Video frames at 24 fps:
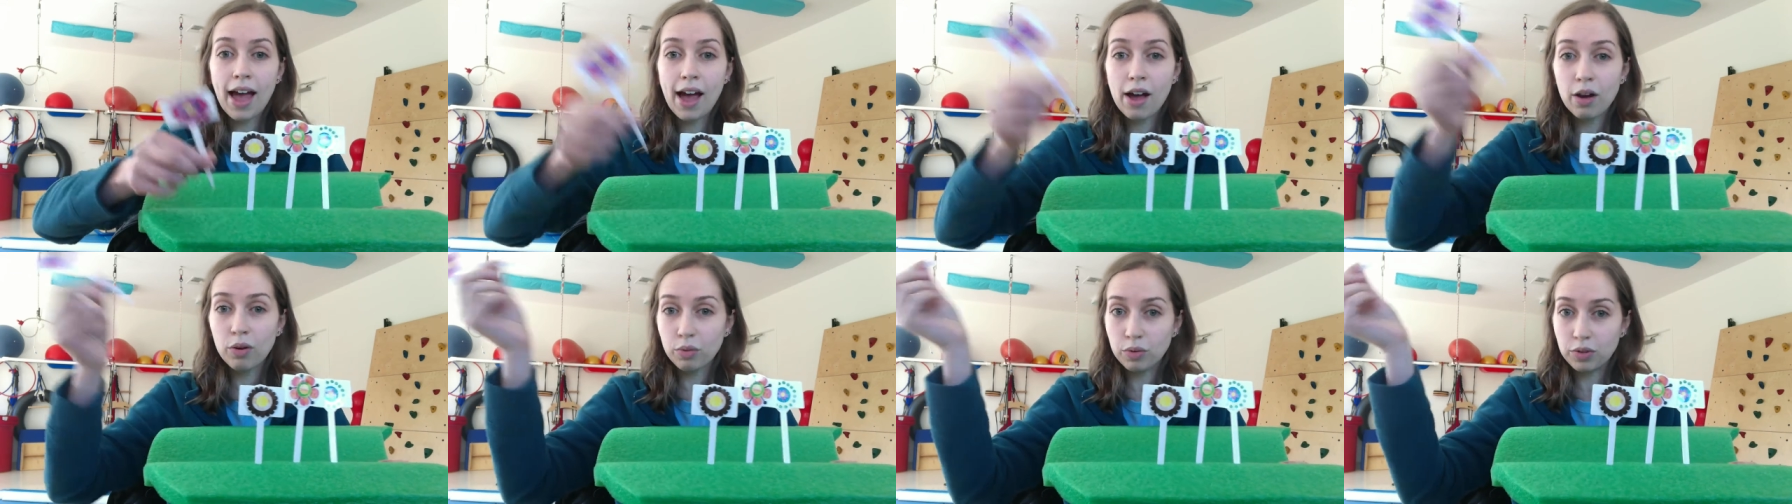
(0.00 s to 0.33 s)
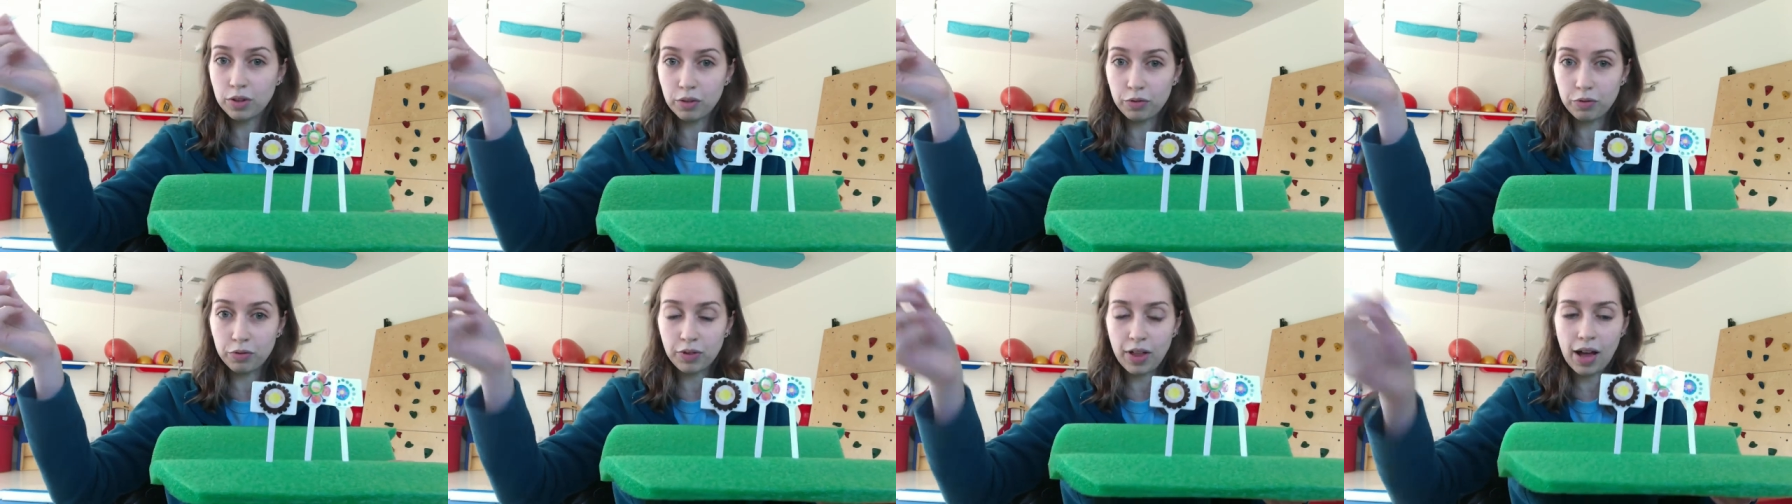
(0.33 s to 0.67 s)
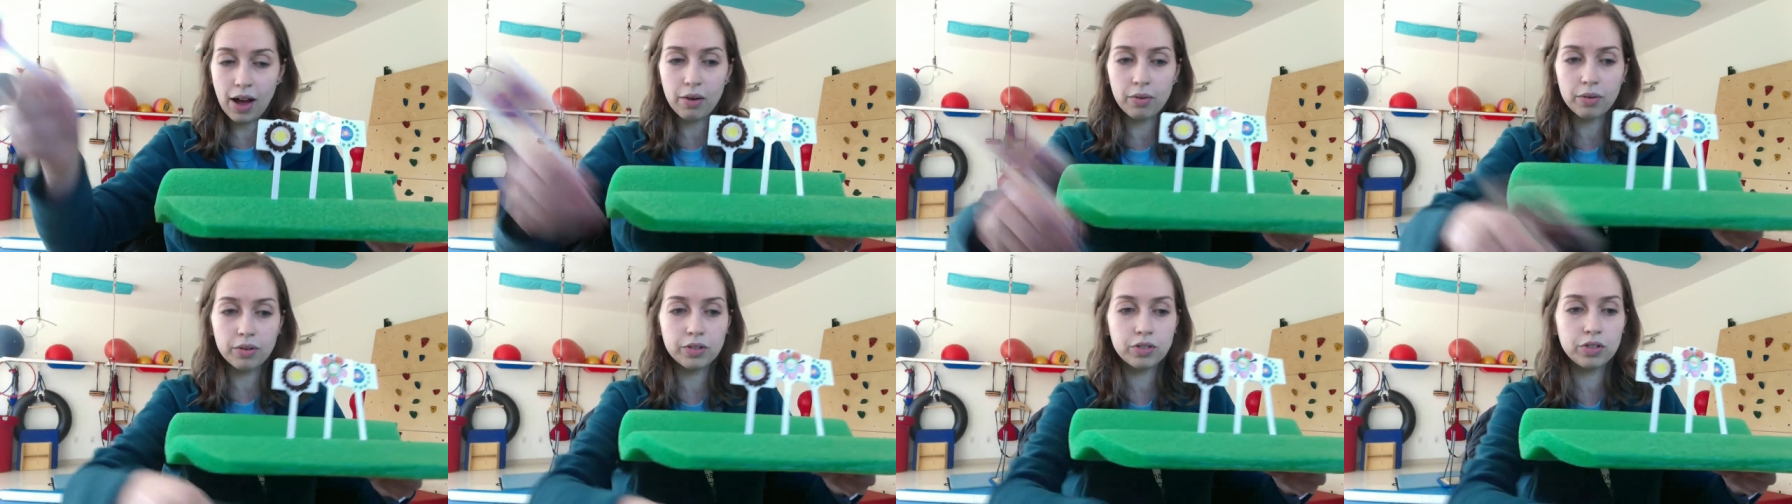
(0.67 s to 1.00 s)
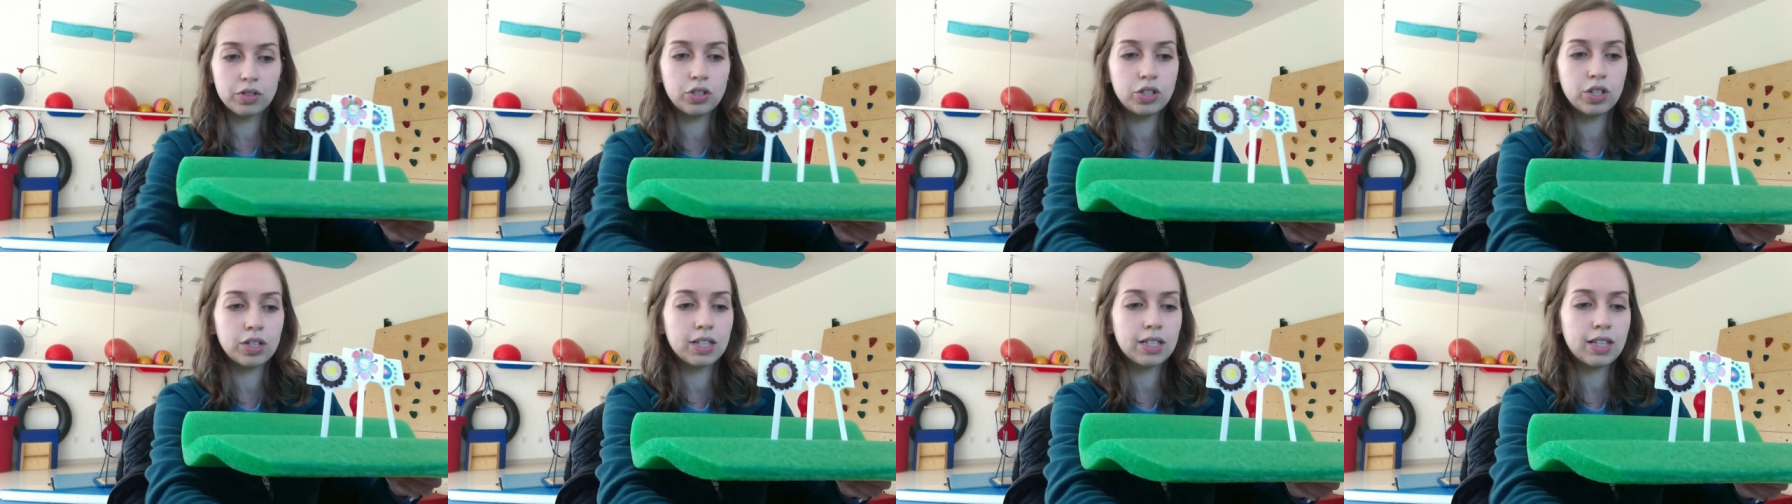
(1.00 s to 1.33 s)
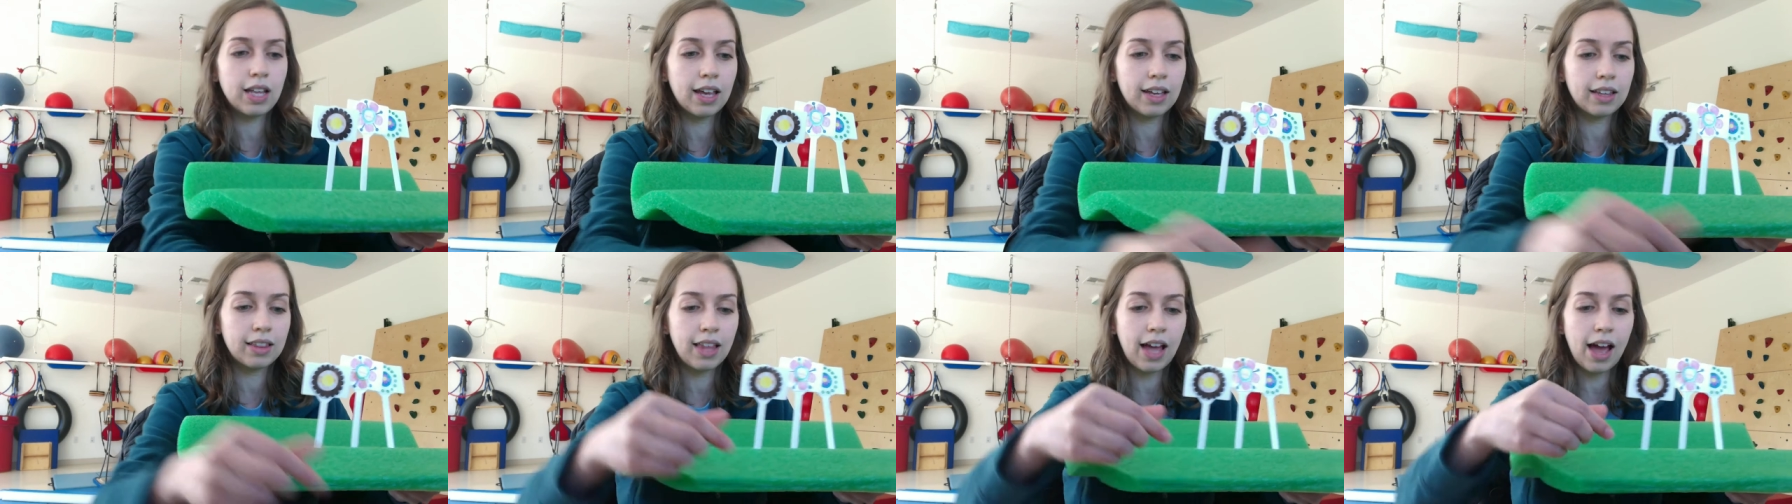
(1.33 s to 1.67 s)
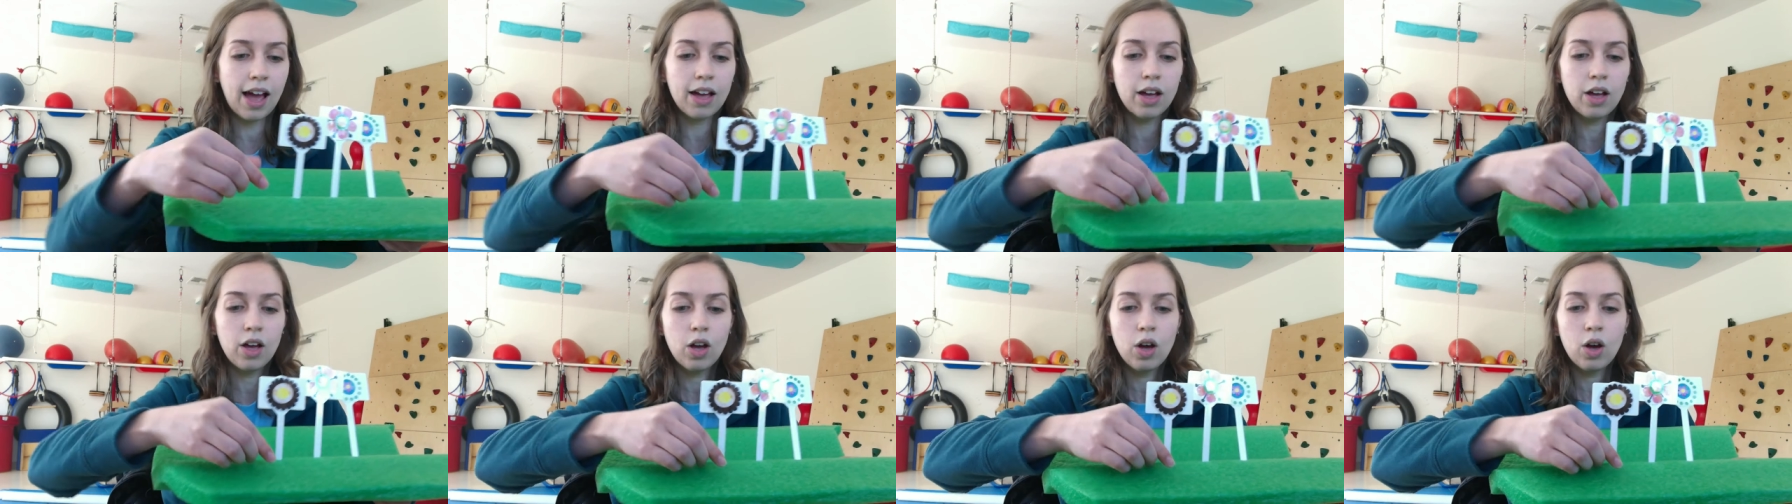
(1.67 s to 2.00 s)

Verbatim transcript: out the flowers just like that.